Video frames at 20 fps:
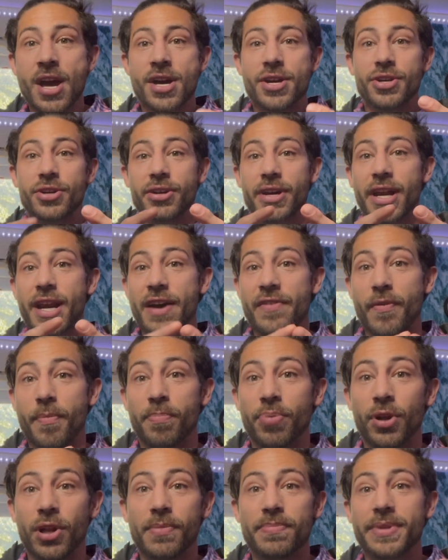You're going to have a
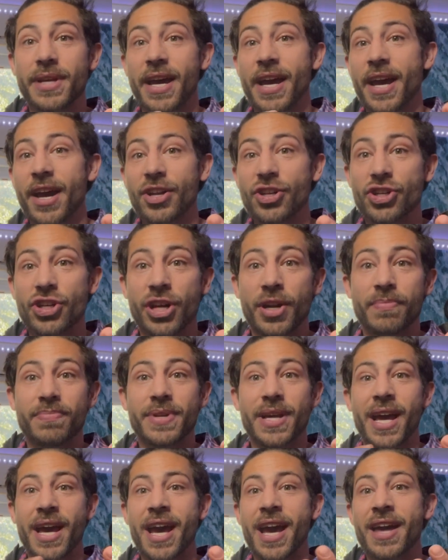pull-up day, a chin-up
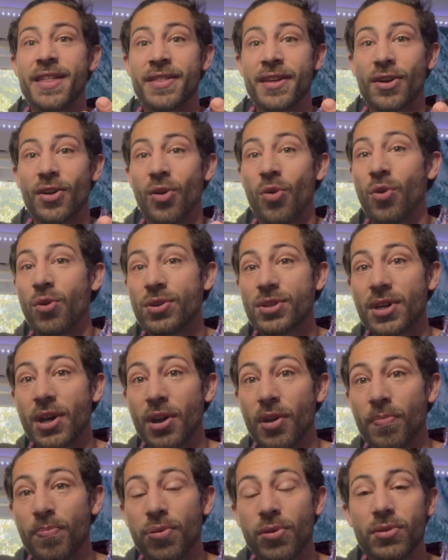day, and then a
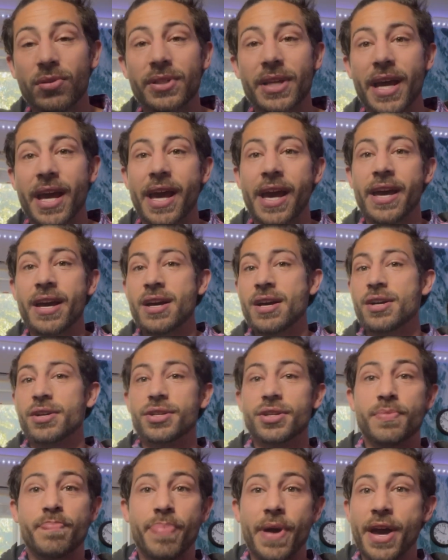horizontal pull day,
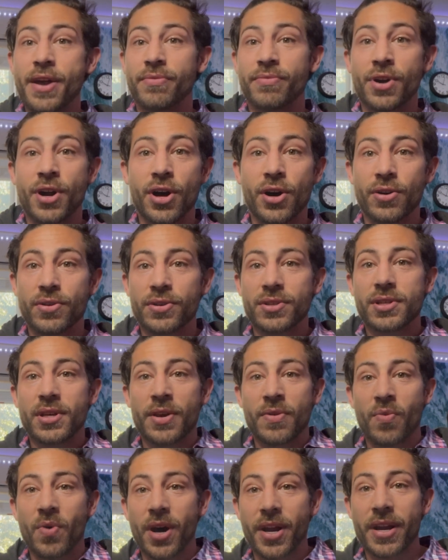your bent rows
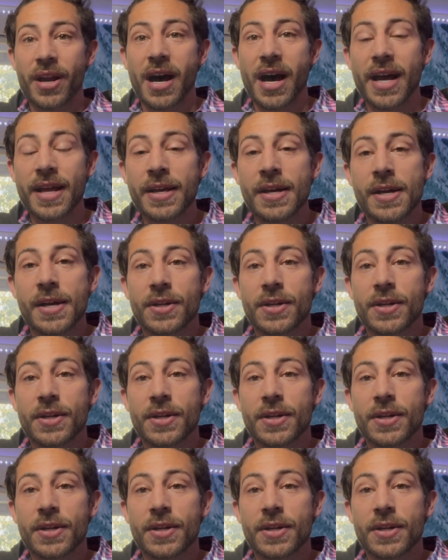and whatnot.